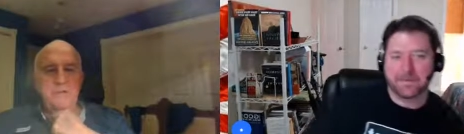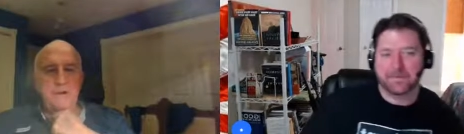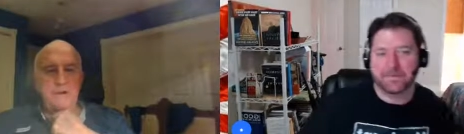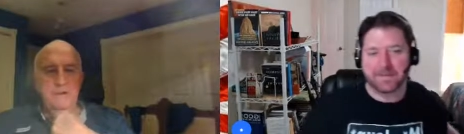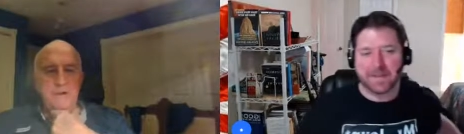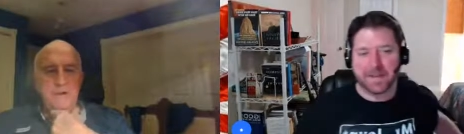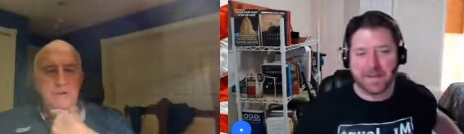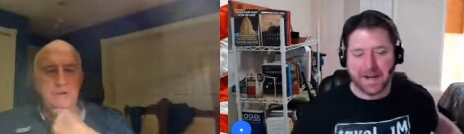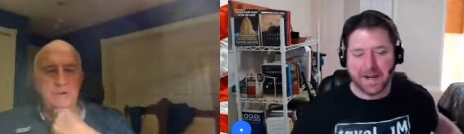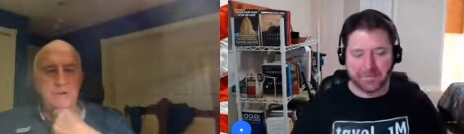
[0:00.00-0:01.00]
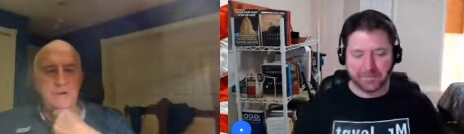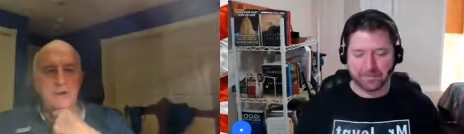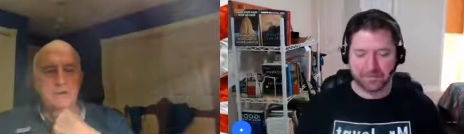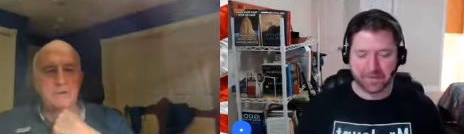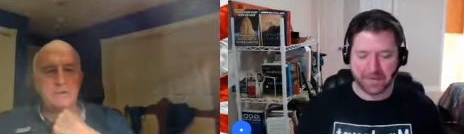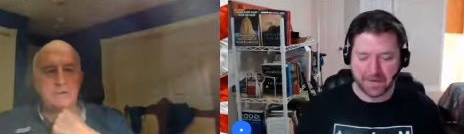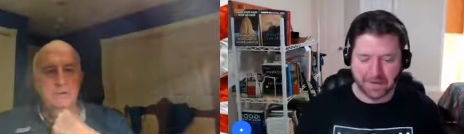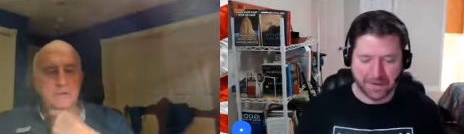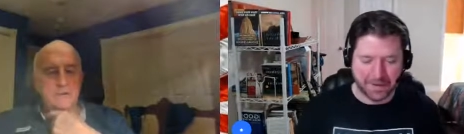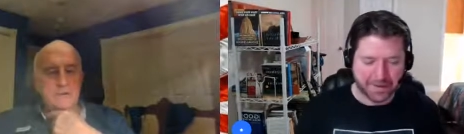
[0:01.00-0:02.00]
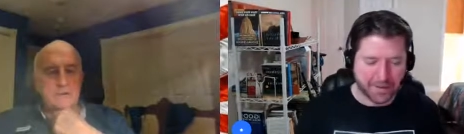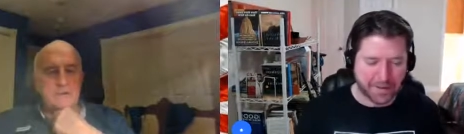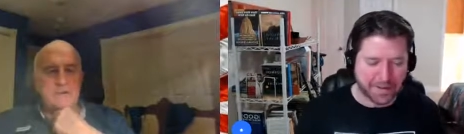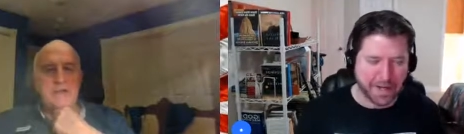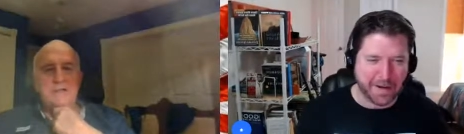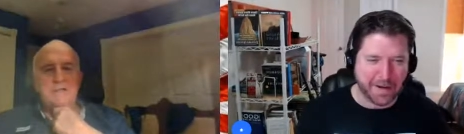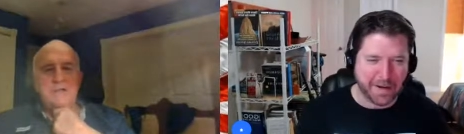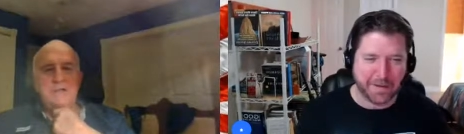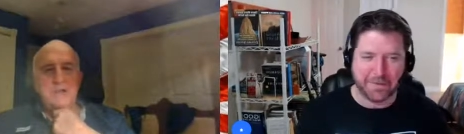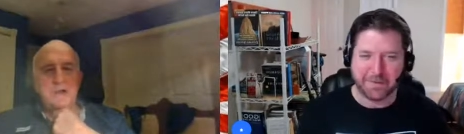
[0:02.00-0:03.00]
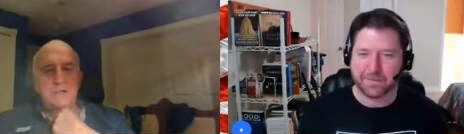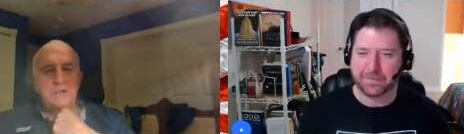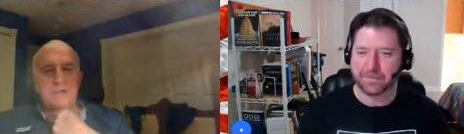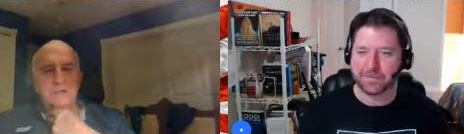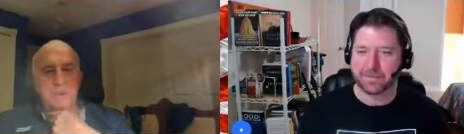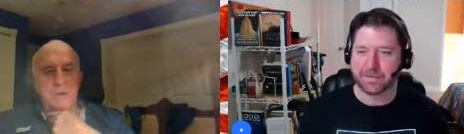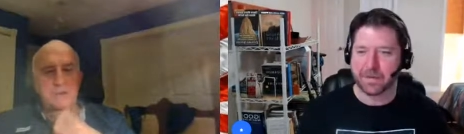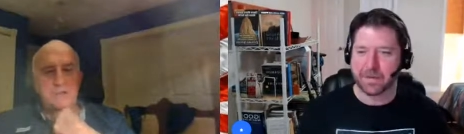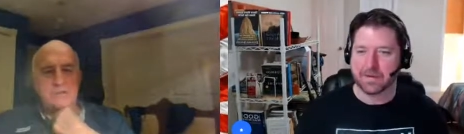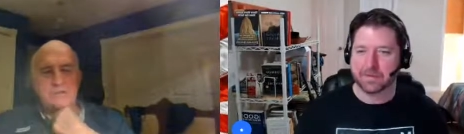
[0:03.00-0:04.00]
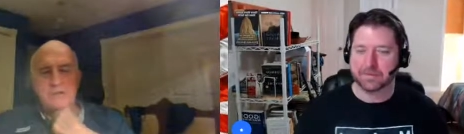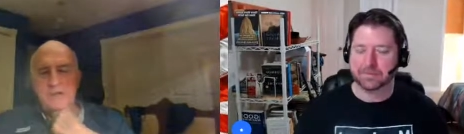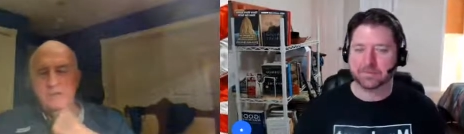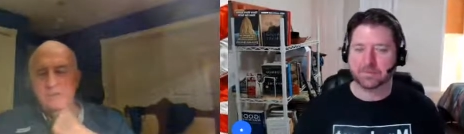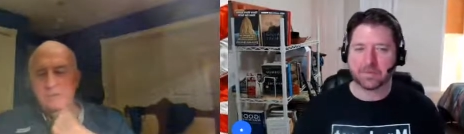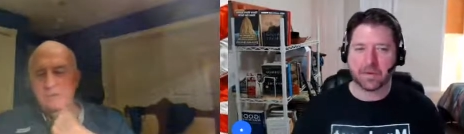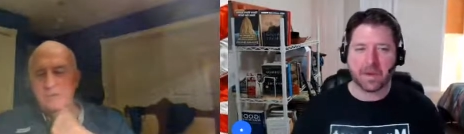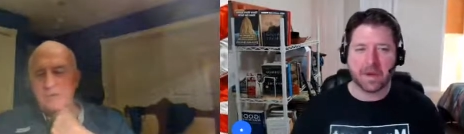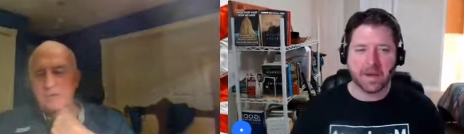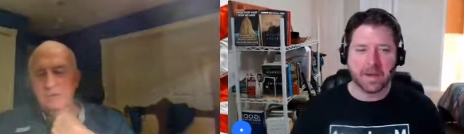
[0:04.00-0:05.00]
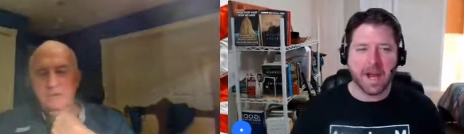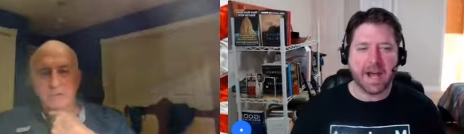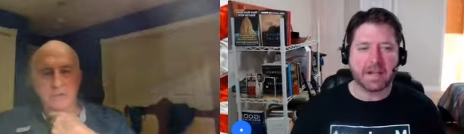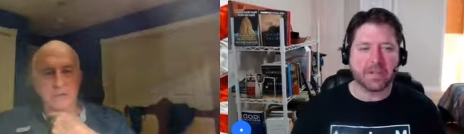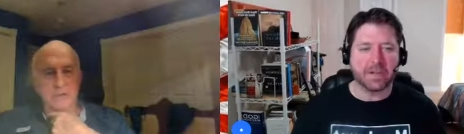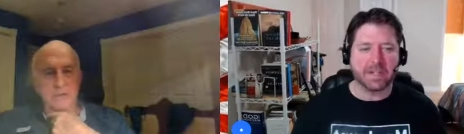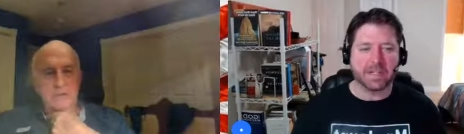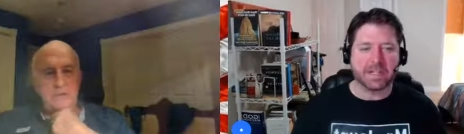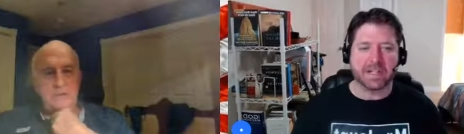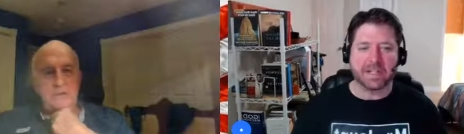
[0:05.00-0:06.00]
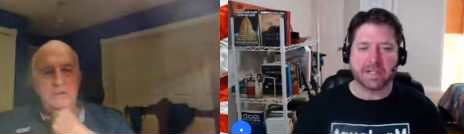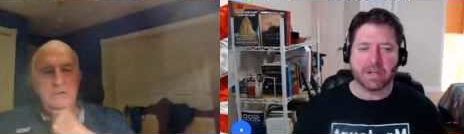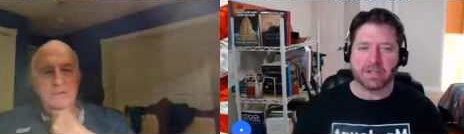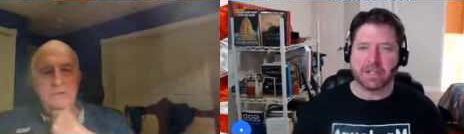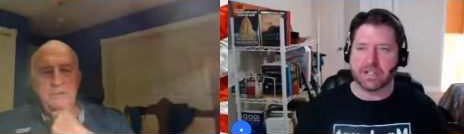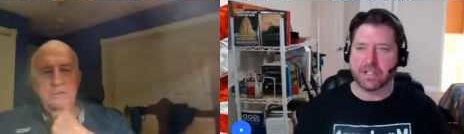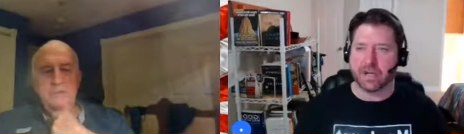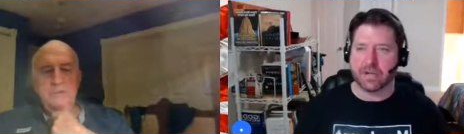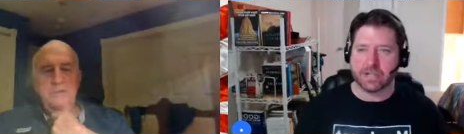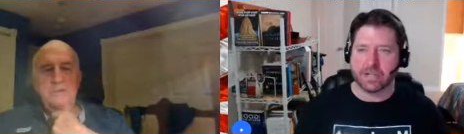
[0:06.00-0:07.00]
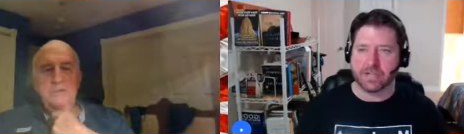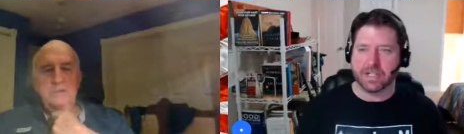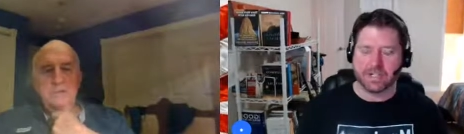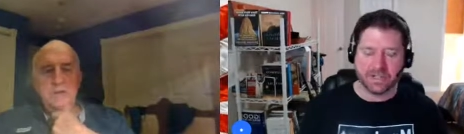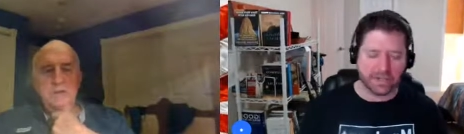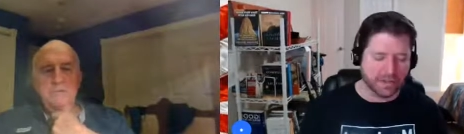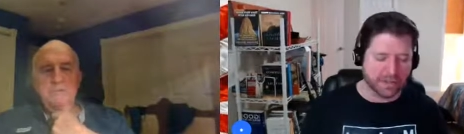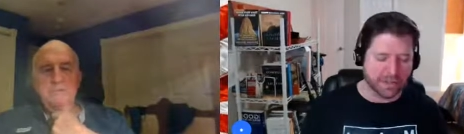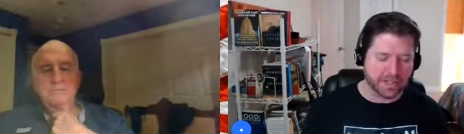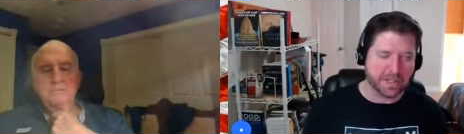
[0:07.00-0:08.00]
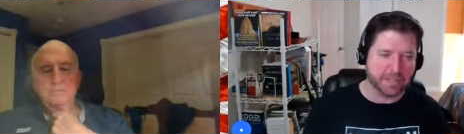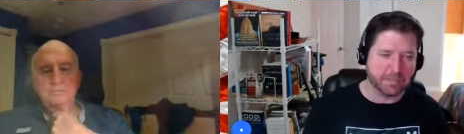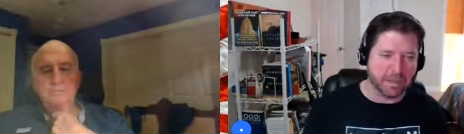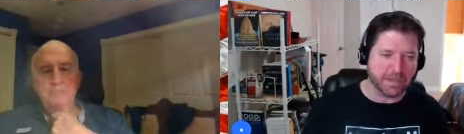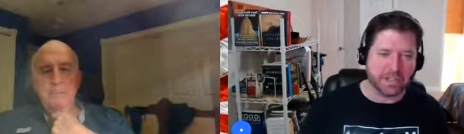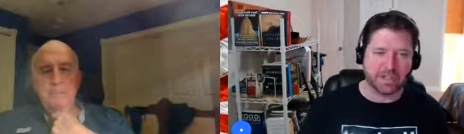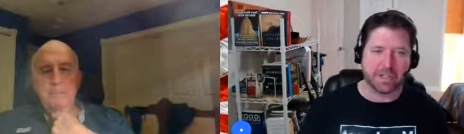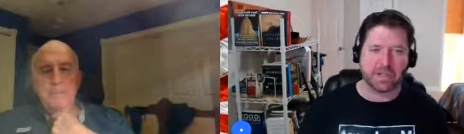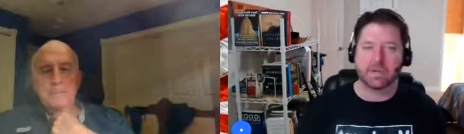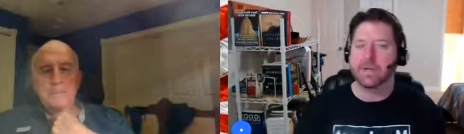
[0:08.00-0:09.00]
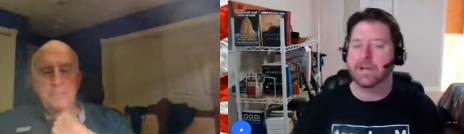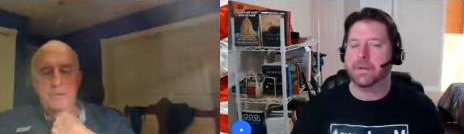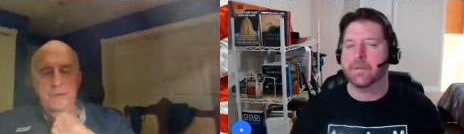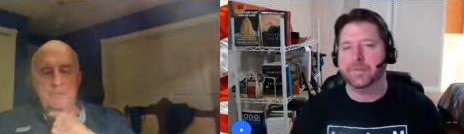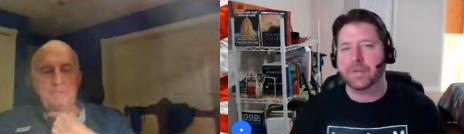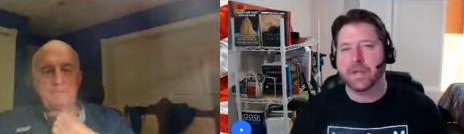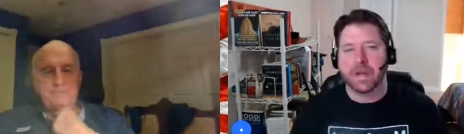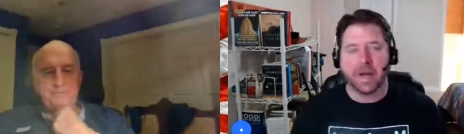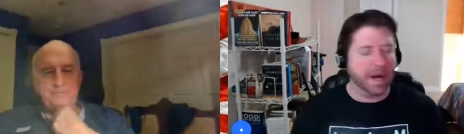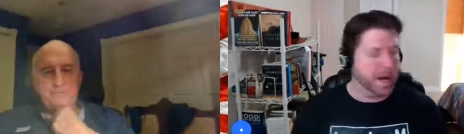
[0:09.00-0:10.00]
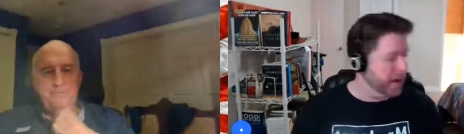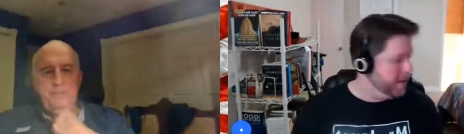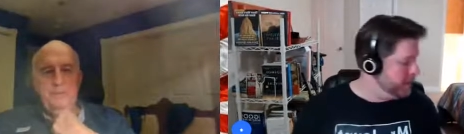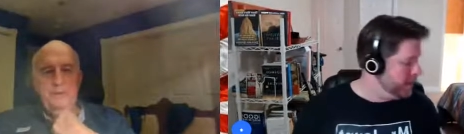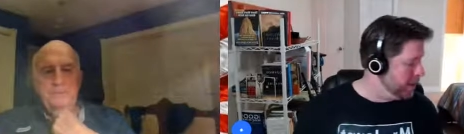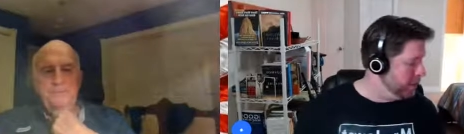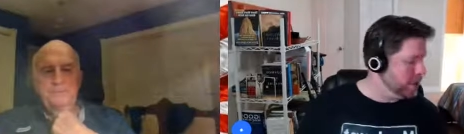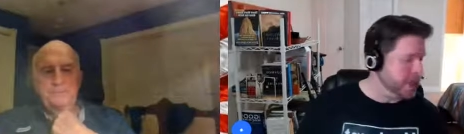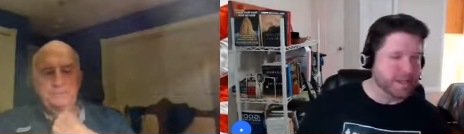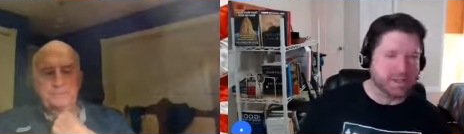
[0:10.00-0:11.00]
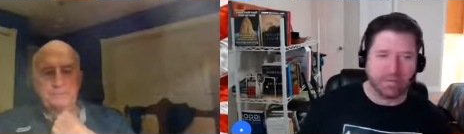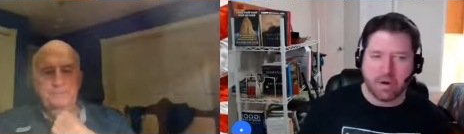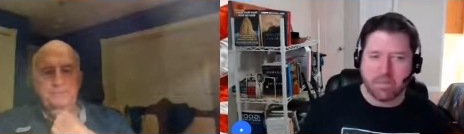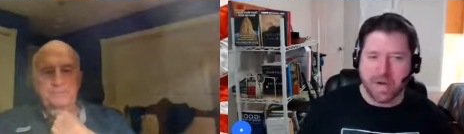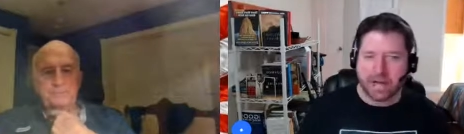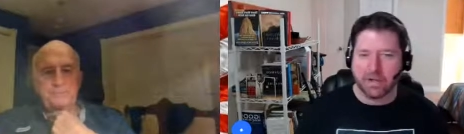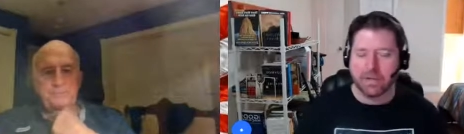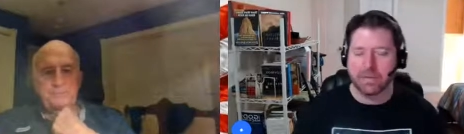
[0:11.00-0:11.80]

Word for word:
Speaker 1: to fire the arrow. Yeah. Do they? Yeah, let's get know. started. Conspiracies, yes. Yeah, so, so this
Speaker 2: is a conspiracy show. So That's season right. two, it's a conspiracy show. Yep. Uh, you know, we changed the format a